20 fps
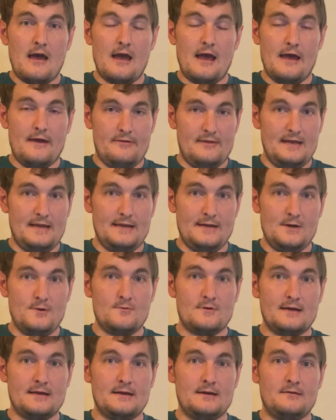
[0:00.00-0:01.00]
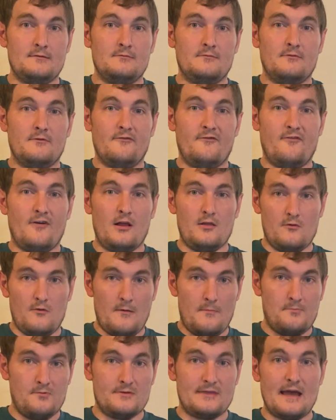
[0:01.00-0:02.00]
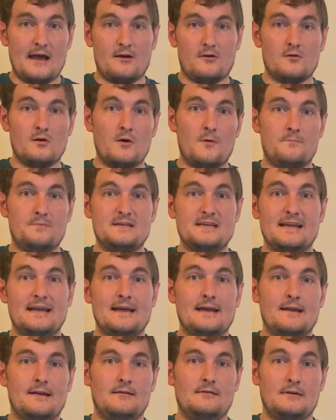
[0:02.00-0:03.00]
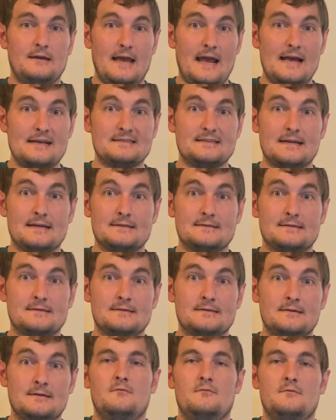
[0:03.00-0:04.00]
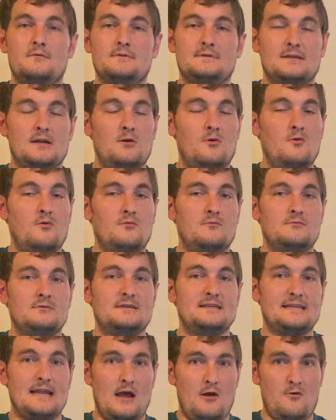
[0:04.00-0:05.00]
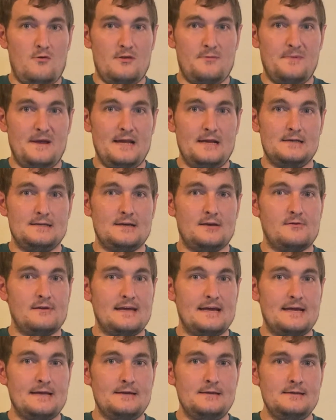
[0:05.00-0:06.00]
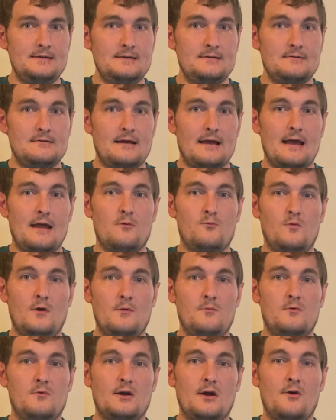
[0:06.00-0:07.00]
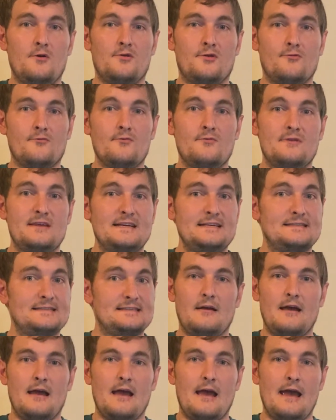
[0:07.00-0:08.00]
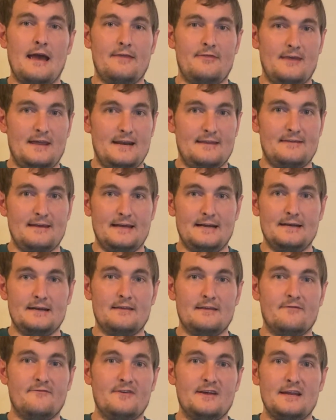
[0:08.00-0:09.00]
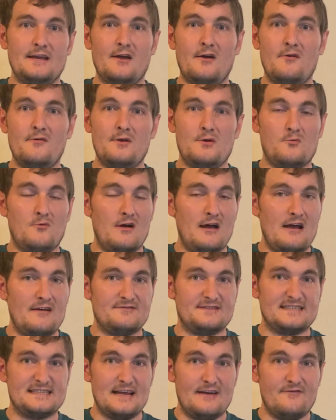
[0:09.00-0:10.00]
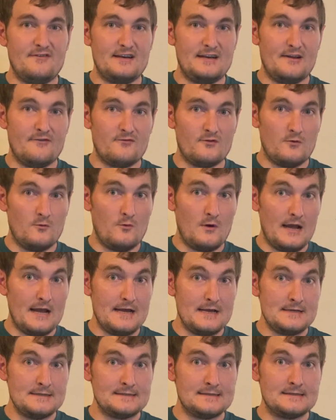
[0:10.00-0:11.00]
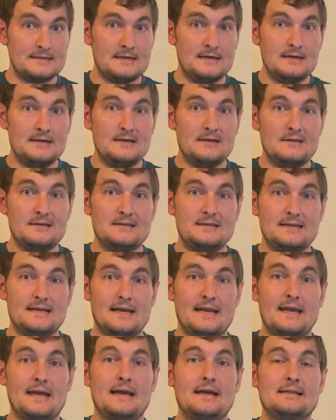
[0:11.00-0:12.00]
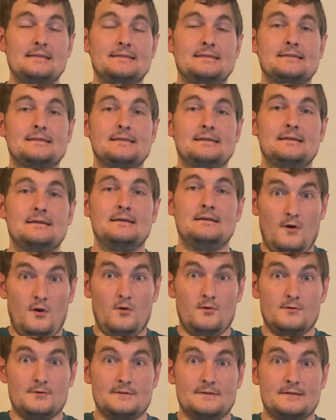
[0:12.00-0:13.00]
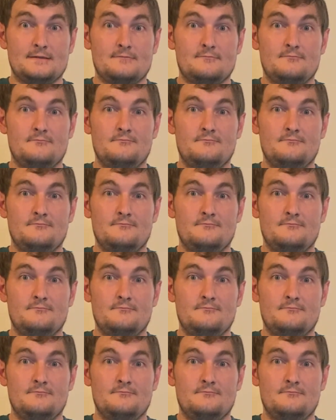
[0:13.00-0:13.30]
and then you can follow up with that group to get castings. So stay with me until the end, and we will go through these, and then at the end of the video you will have 7 different ways to get roles.